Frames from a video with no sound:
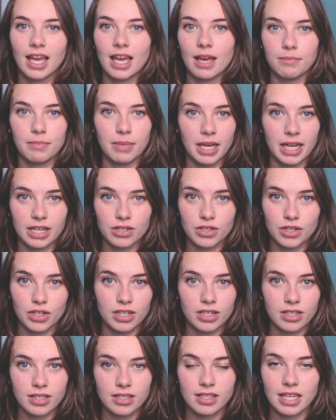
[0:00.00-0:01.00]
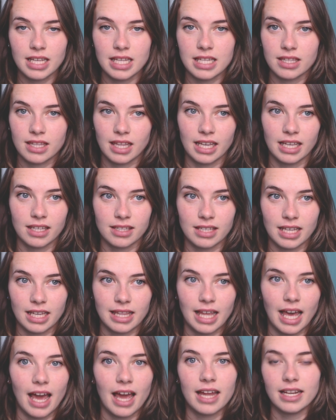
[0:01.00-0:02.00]
and pictures and things
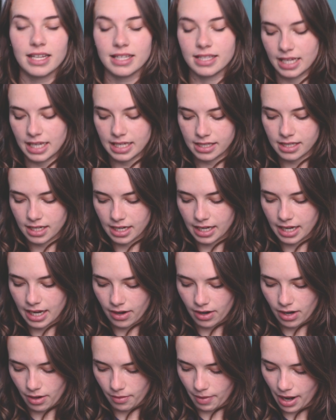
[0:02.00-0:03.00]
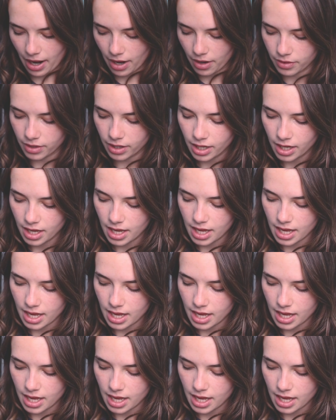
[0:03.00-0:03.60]
like that, and it's easy to carry around